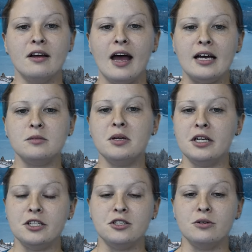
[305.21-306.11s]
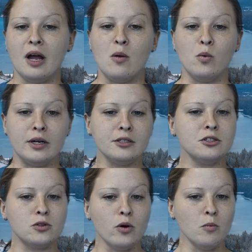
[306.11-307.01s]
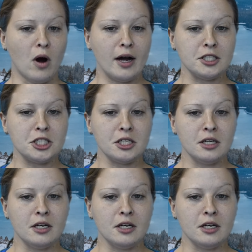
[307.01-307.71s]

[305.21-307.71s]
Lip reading: has been issued a winter storm watch.